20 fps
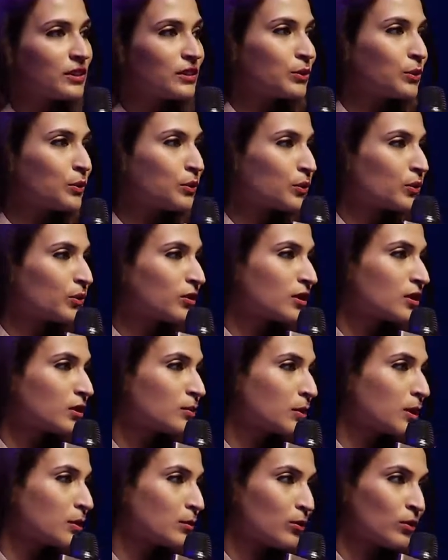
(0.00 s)
don't know
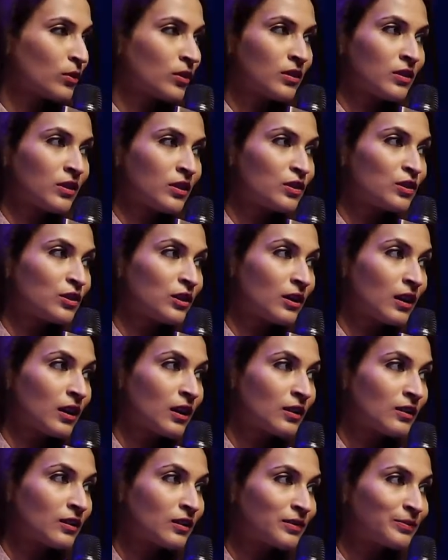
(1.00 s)
cinema more than
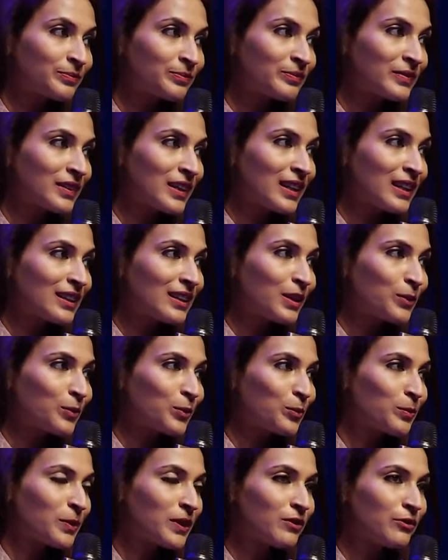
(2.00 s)
Rajinikanth. That
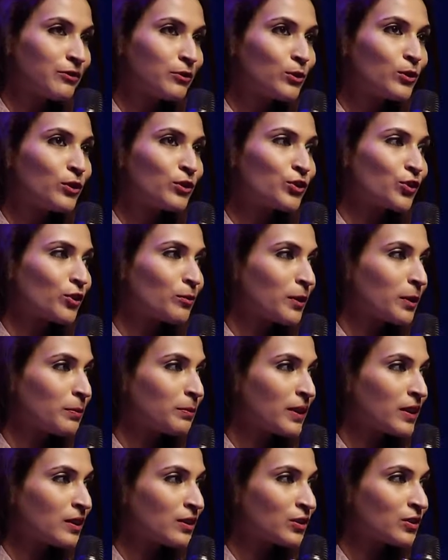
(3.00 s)
would be foolish on my
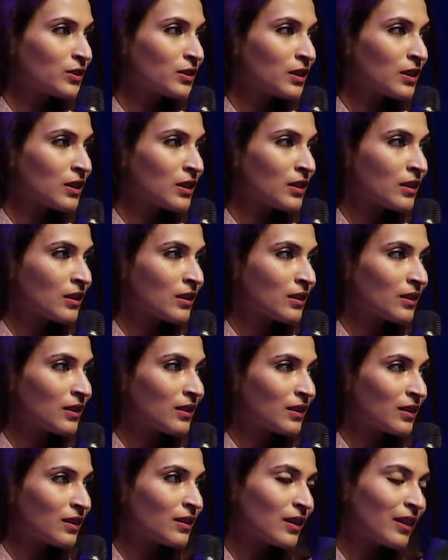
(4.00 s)
part to say
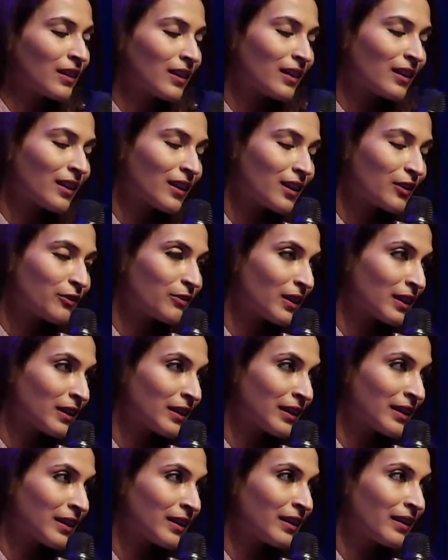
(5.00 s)
if I
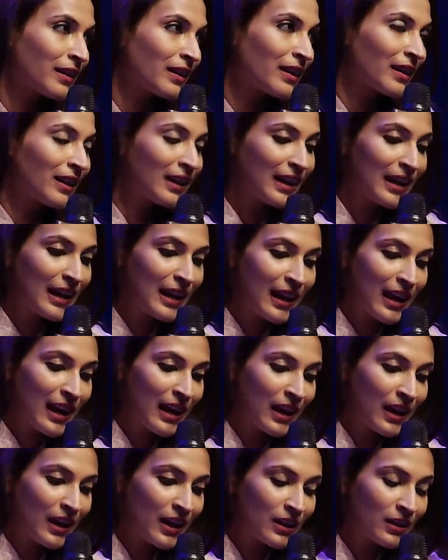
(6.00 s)
did.
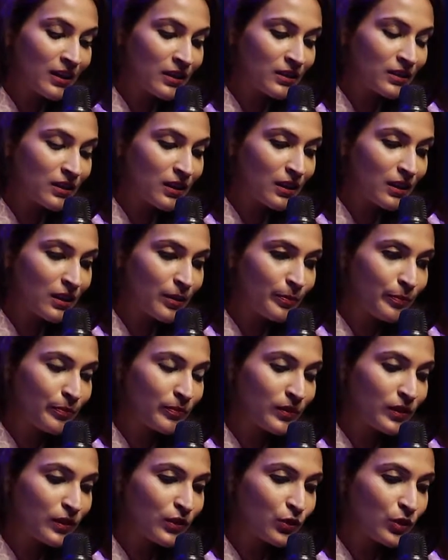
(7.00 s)
And um,
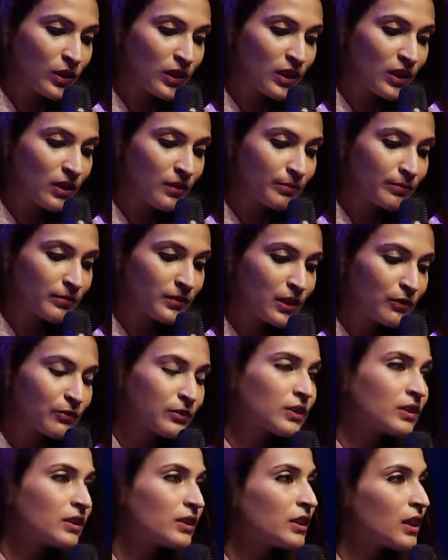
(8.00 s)
three,
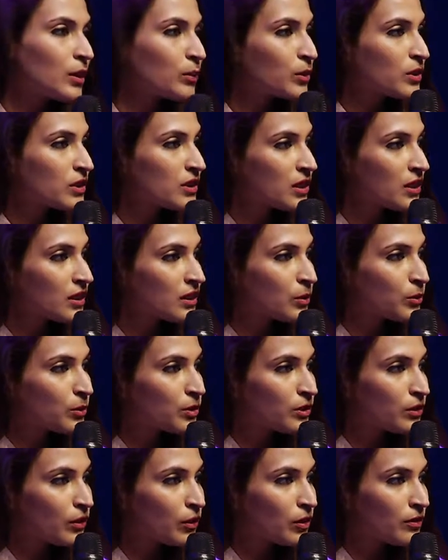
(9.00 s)
definitely I would say there was
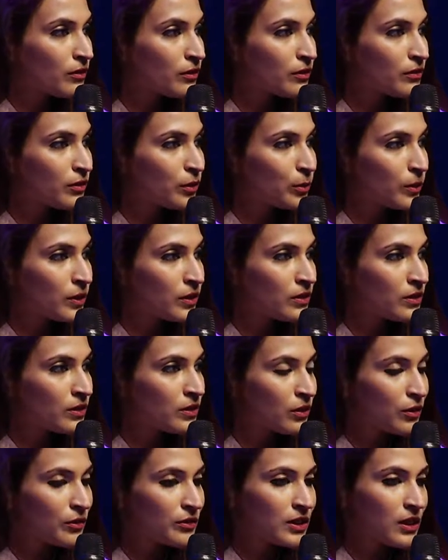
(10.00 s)
a lot of influence
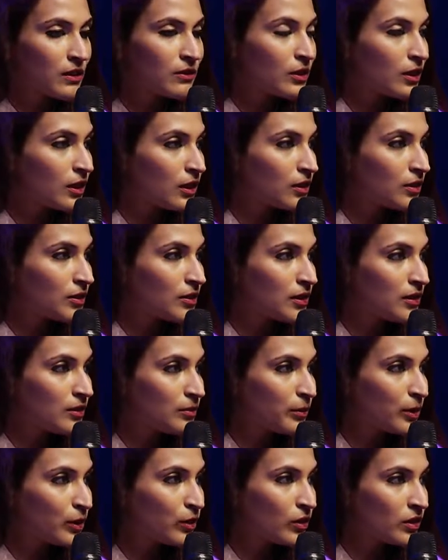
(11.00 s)
of Selvaraghavan
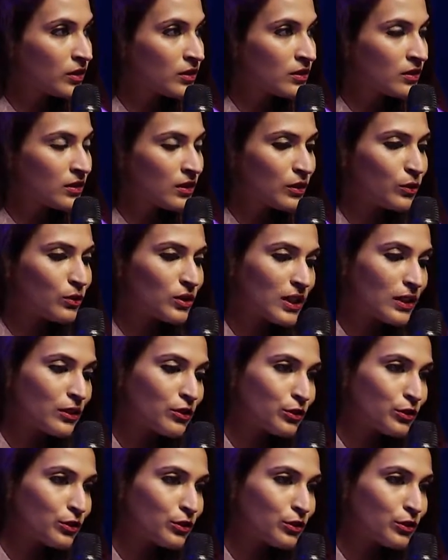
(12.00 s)
because you tend